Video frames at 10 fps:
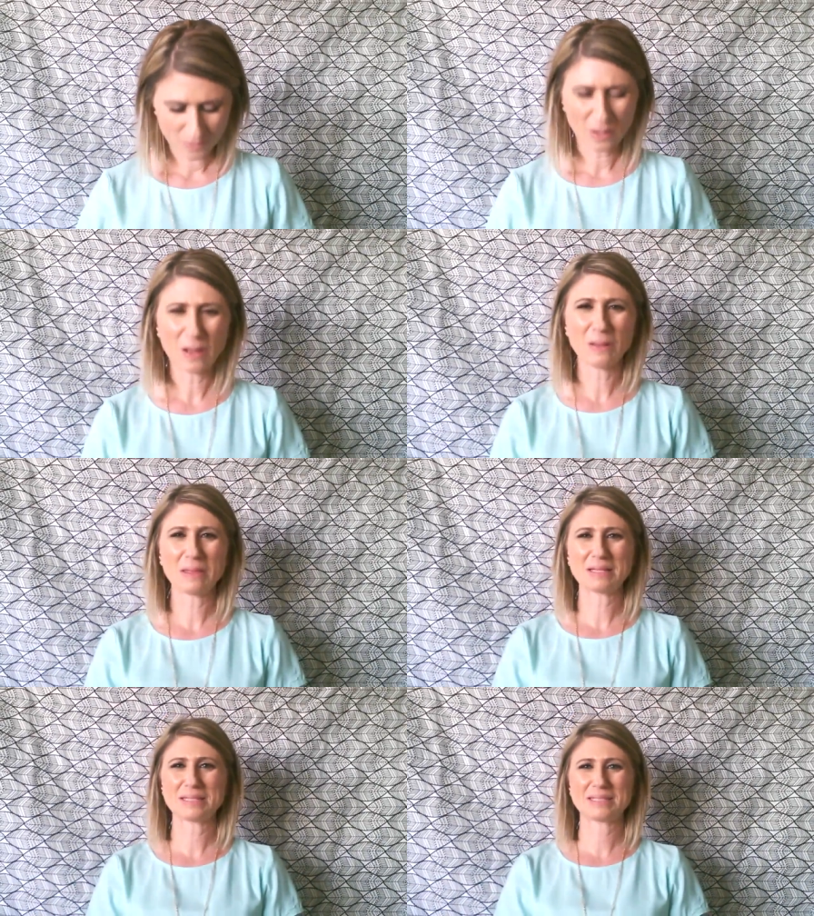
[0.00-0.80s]
Oh,
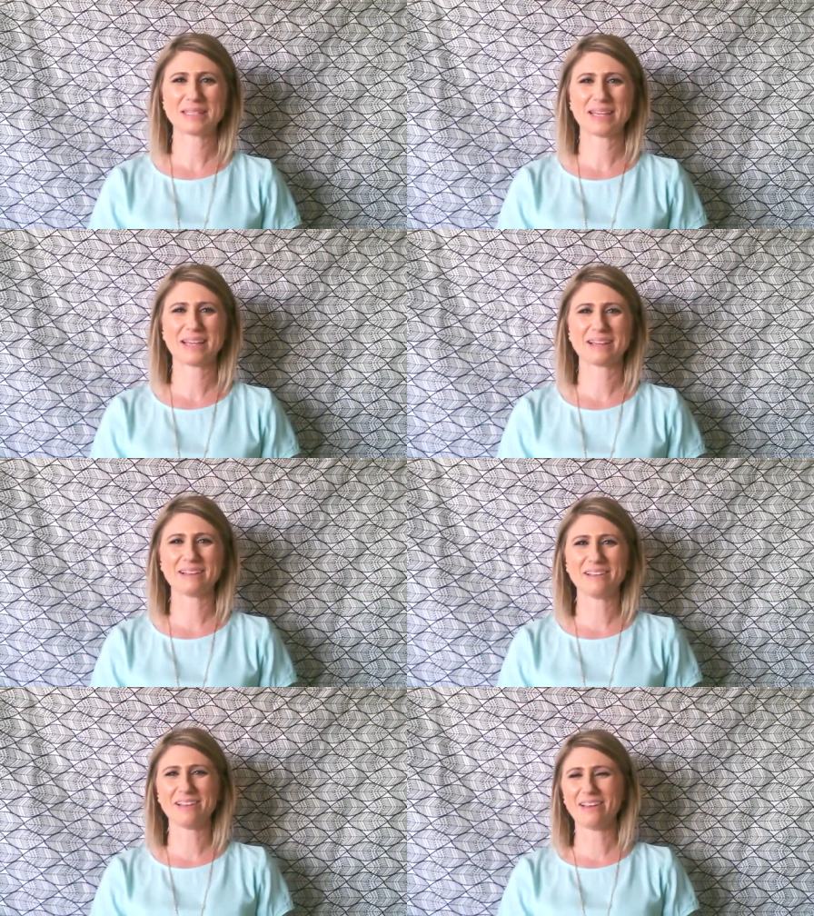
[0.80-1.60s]
they stink.
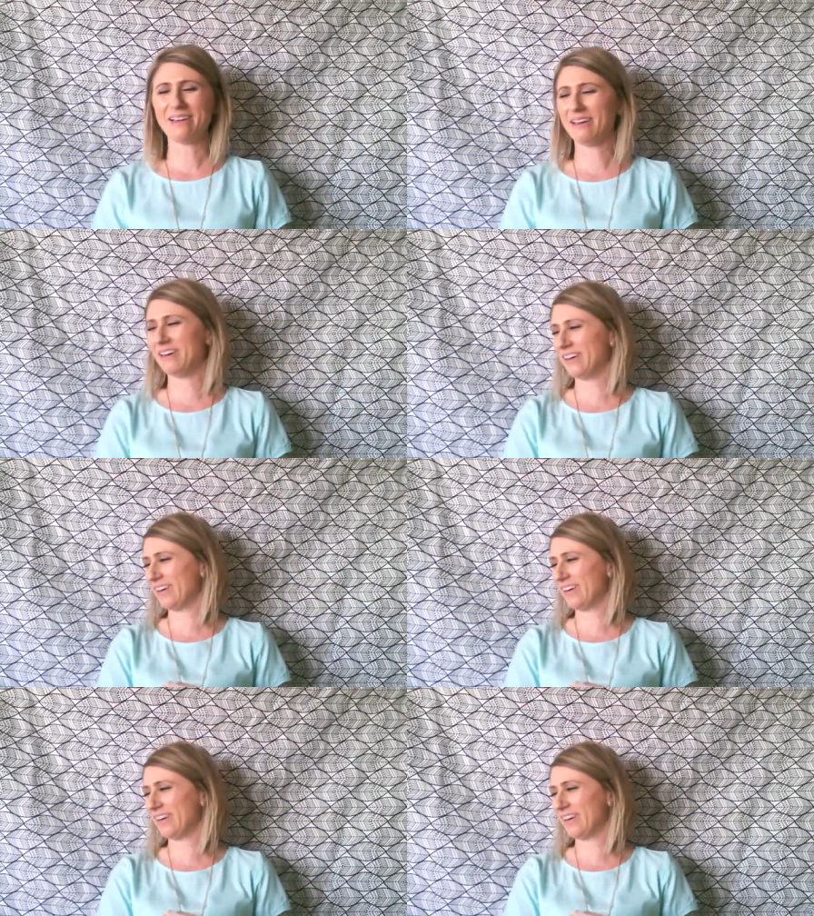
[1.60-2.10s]
Oh,